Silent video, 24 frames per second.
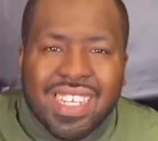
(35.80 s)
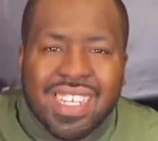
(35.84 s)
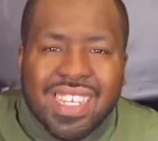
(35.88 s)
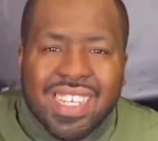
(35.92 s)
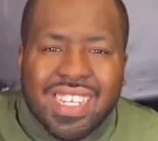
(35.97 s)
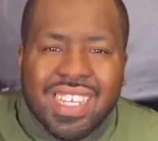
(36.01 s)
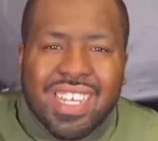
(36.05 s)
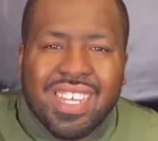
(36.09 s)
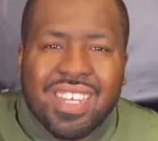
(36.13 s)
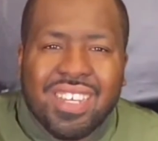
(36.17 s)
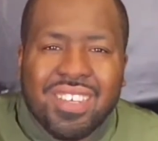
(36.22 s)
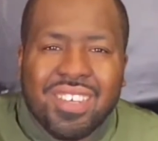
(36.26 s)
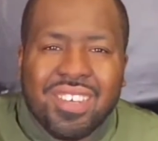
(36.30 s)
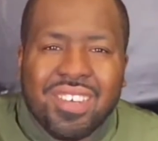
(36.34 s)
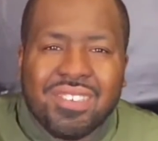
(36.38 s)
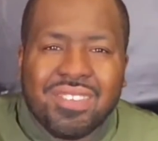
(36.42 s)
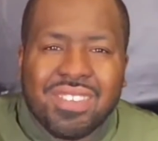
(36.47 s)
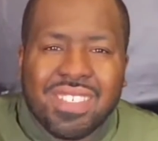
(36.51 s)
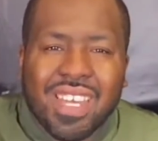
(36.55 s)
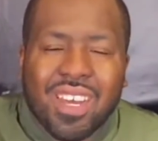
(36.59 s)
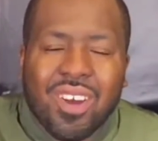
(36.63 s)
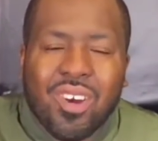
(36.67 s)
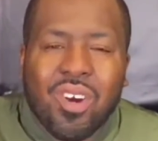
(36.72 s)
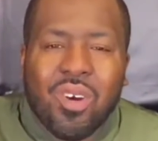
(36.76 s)
You know what I'm
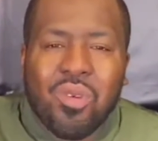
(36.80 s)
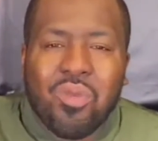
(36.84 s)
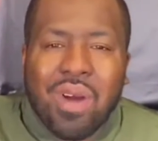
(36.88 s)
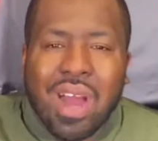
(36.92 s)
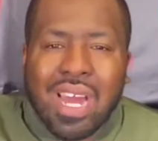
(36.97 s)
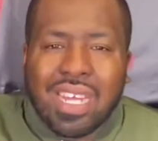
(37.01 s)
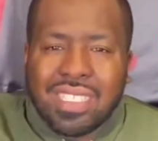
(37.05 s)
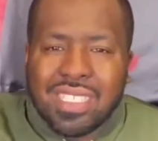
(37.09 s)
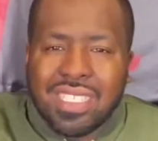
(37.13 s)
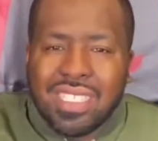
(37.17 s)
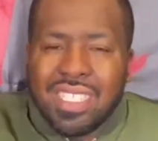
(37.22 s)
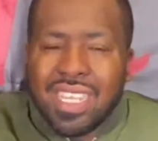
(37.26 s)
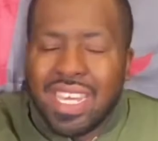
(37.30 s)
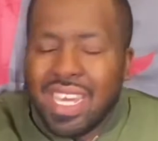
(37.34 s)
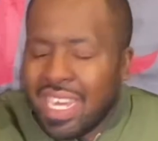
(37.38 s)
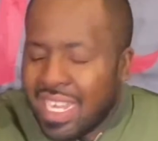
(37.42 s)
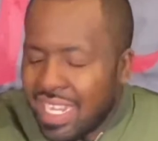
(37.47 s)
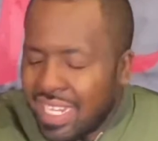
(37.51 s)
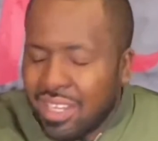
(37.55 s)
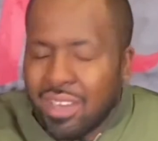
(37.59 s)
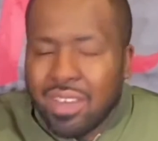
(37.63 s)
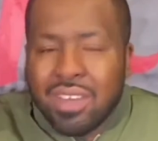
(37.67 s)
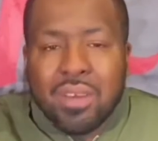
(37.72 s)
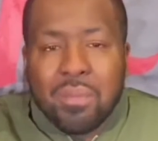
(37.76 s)
saying? Or watching
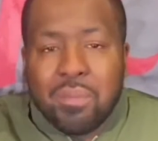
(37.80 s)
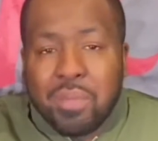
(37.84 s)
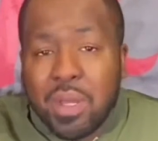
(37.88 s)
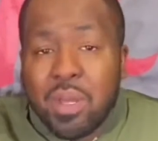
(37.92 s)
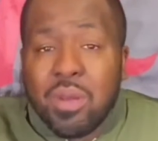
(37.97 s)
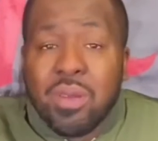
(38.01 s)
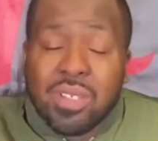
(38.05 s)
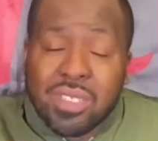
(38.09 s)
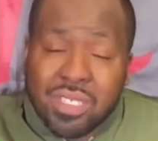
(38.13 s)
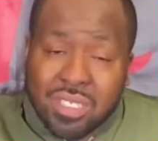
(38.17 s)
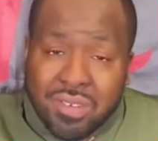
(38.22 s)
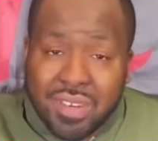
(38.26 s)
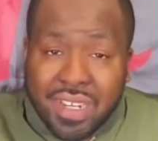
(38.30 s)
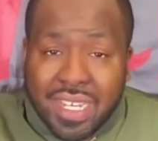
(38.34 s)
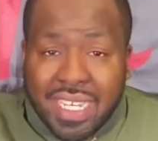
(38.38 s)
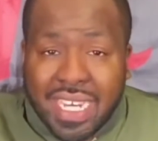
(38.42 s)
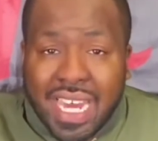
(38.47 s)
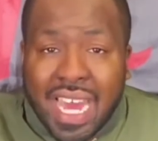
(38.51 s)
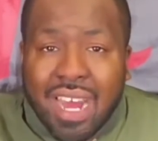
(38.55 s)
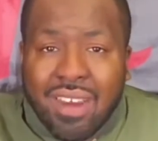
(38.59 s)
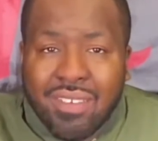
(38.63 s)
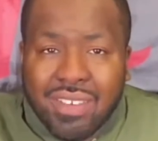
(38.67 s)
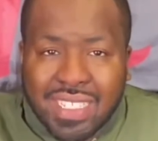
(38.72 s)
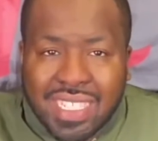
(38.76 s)
your computer screen
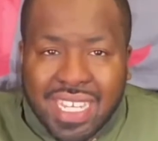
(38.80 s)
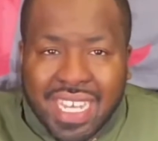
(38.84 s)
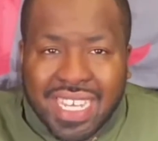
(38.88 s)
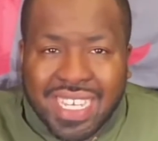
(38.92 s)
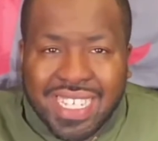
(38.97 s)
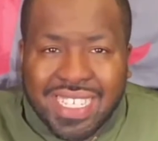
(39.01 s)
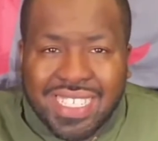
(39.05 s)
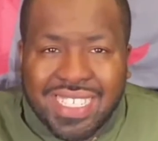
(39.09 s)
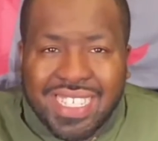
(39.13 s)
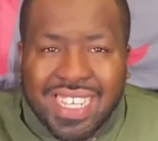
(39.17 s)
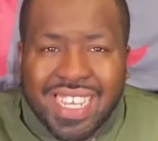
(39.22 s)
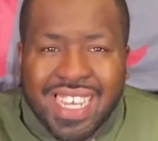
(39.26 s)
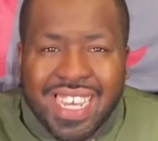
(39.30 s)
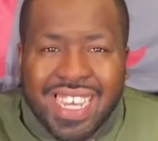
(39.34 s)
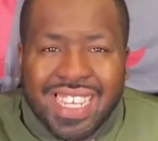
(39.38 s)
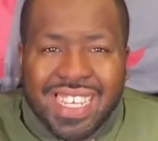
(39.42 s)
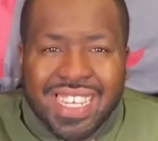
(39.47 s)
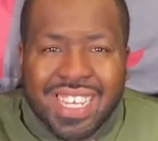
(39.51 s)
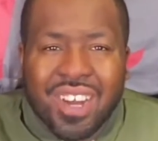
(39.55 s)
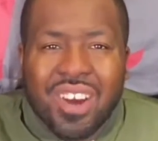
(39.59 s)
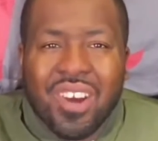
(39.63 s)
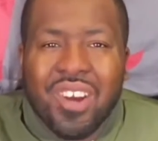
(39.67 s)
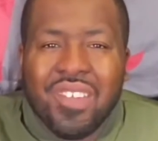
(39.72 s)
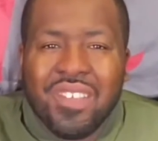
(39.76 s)
nowadays in
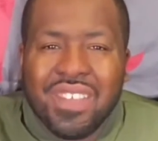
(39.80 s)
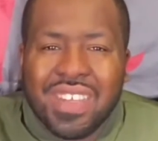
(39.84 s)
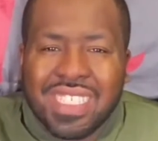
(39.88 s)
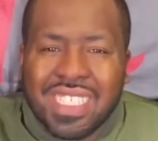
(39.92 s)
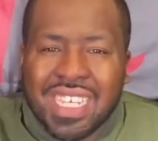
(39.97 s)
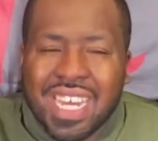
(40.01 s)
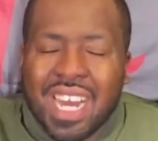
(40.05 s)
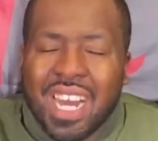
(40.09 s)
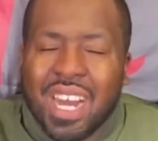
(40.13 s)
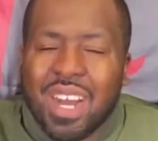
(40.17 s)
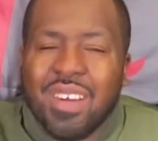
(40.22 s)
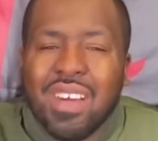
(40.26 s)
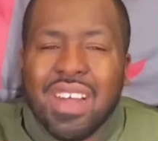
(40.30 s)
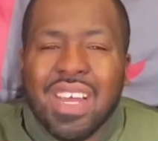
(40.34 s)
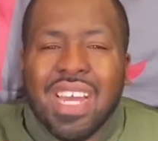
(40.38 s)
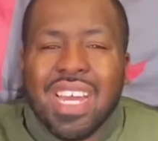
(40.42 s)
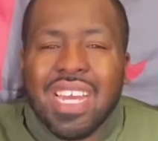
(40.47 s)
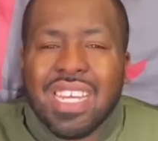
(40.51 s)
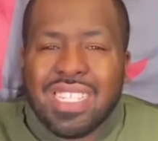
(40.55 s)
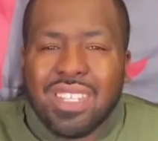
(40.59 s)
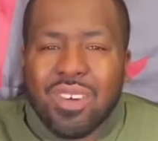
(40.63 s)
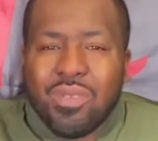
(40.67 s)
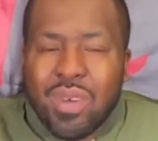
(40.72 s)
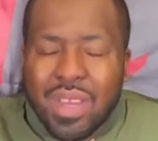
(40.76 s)
COVID time
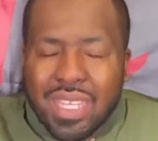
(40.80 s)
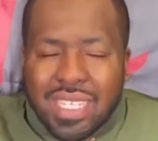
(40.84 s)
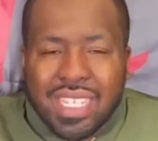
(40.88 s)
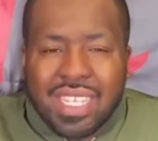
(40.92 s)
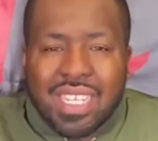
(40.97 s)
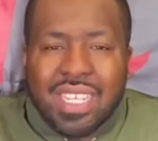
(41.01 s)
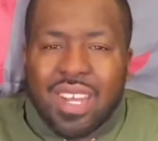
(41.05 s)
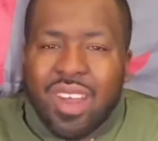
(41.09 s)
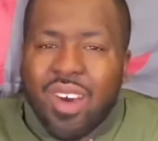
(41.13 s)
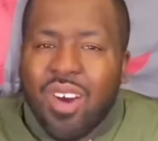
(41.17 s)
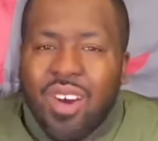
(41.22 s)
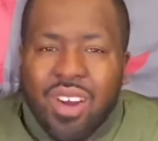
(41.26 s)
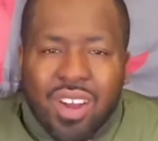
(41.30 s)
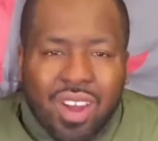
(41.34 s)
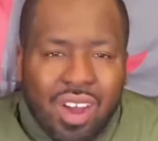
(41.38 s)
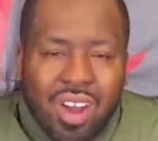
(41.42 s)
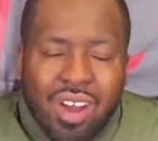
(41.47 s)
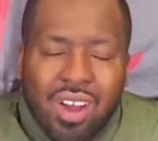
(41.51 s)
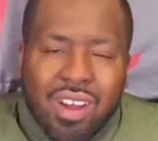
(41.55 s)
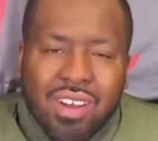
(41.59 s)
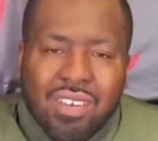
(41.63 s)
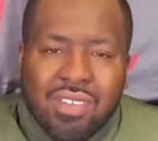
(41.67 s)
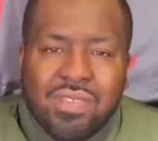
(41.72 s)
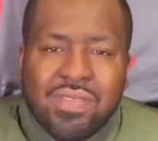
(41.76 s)
to wait to log
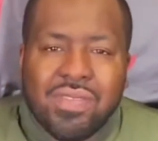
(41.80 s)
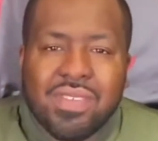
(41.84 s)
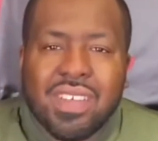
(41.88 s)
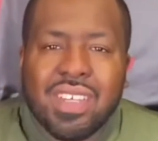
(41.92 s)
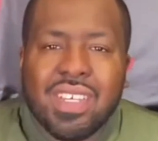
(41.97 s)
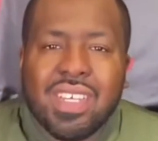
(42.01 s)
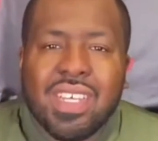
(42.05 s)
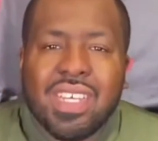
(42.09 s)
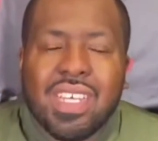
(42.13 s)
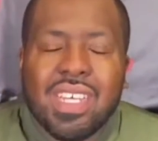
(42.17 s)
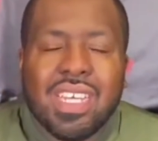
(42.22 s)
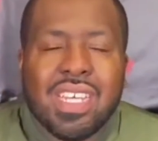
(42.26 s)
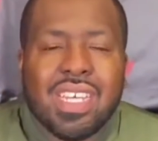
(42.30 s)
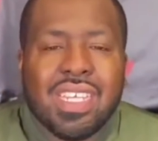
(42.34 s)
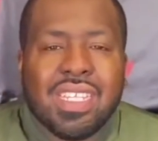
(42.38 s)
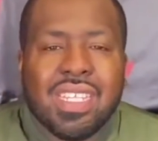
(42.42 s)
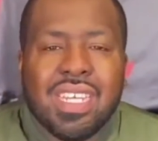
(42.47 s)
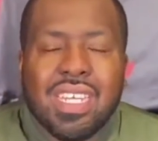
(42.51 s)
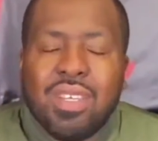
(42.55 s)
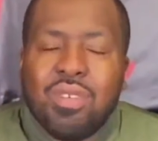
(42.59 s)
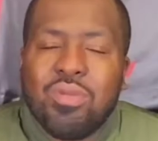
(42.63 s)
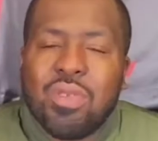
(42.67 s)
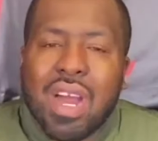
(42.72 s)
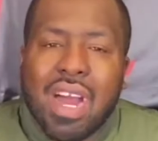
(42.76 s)
off, then
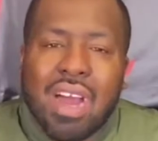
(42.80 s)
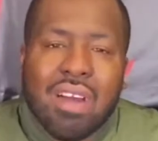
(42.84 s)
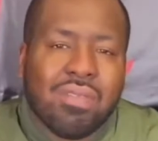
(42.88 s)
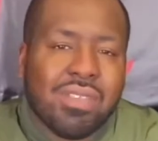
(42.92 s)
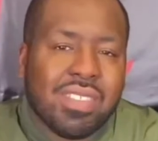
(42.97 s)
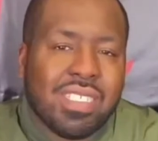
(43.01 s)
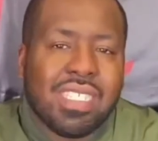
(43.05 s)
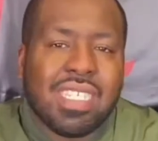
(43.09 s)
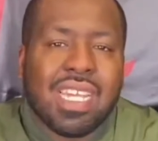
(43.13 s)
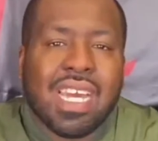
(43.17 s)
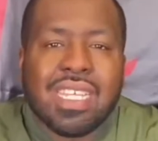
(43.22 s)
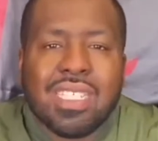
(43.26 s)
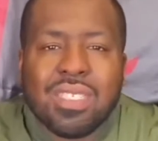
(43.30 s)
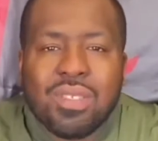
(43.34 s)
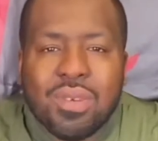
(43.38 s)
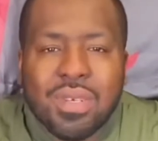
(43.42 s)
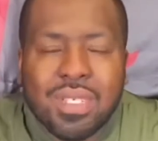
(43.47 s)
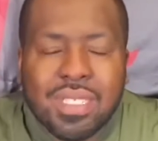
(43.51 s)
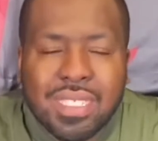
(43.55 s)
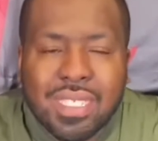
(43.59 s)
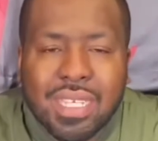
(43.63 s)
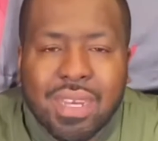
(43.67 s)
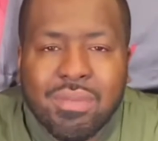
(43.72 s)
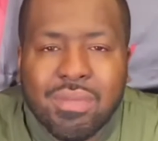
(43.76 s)
you obviously not doing
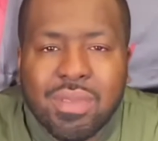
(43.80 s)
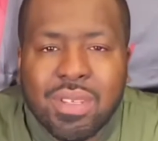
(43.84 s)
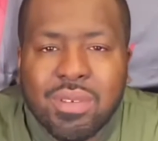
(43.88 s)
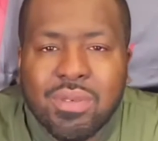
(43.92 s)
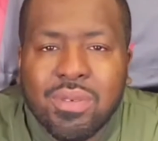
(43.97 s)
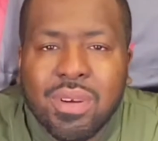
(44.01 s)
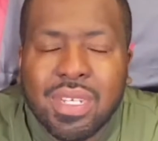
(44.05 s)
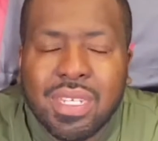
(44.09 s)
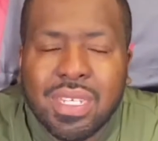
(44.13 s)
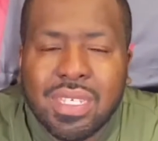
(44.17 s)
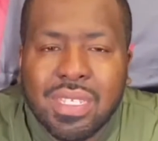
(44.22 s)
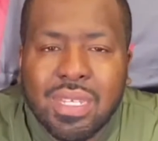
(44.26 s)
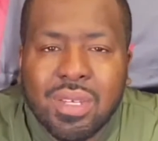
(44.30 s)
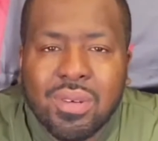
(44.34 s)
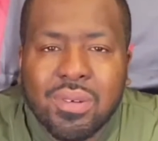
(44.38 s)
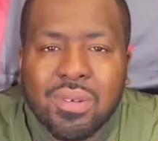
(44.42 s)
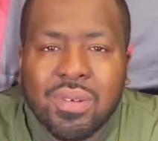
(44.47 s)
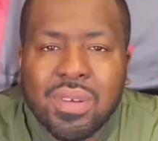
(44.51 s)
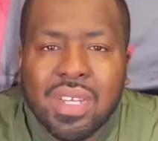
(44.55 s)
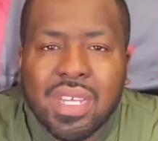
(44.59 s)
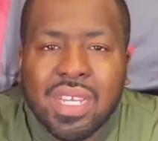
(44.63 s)
something you want to do.